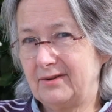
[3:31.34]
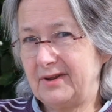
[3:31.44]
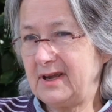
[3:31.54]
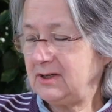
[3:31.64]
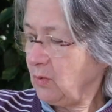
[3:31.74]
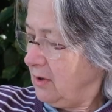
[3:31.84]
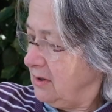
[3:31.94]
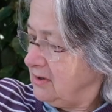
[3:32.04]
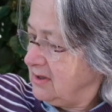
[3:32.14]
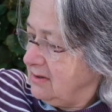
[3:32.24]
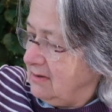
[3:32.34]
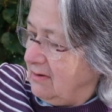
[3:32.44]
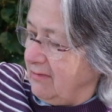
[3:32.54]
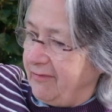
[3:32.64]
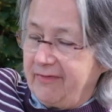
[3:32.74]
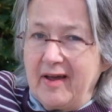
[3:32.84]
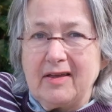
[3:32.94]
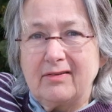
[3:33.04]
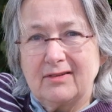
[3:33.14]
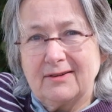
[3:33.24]
These words of
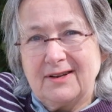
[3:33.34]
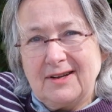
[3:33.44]
faith